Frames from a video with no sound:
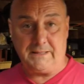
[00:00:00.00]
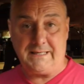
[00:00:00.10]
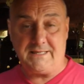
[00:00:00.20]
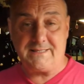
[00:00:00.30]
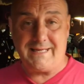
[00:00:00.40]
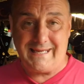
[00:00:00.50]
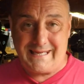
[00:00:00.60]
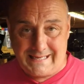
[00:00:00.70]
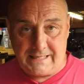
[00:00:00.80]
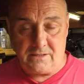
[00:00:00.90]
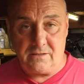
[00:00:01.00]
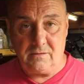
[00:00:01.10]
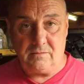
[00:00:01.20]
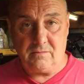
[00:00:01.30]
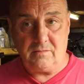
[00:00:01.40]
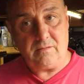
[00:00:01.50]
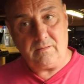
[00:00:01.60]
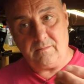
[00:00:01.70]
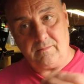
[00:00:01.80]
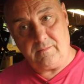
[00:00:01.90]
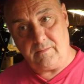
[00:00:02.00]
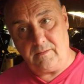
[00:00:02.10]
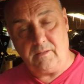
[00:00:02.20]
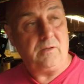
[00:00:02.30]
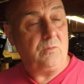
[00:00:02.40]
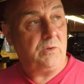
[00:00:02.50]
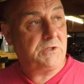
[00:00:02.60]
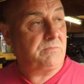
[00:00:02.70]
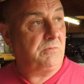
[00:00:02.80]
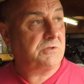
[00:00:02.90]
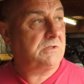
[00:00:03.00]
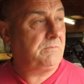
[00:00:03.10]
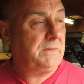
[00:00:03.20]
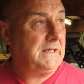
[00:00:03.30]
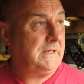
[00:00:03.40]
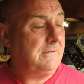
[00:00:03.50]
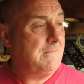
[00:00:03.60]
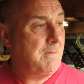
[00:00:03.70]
these in, which must have been